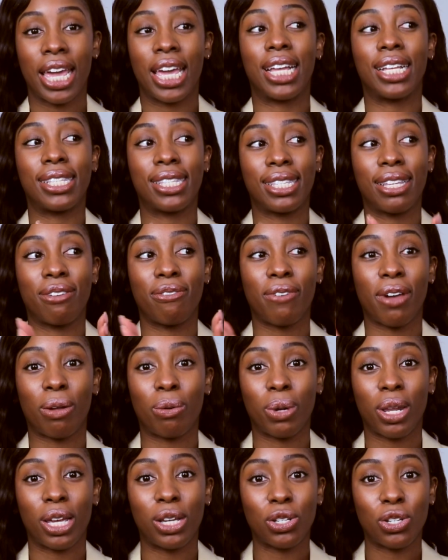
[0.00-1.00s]
It's the
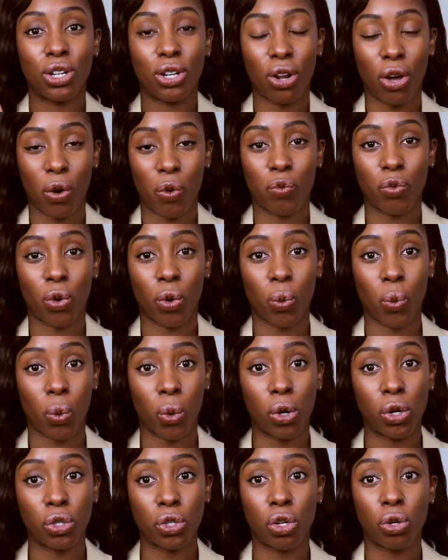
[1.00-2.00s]
foundation of your
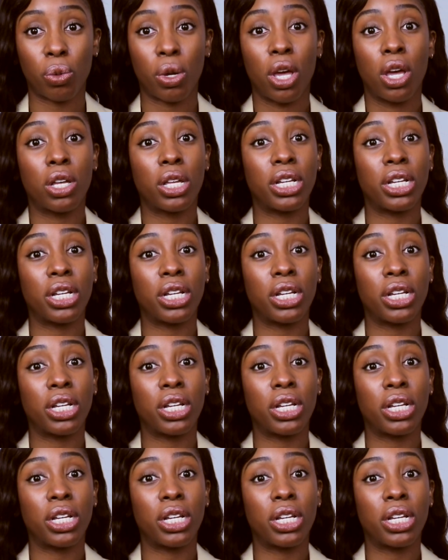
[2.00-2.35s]
wardrobe.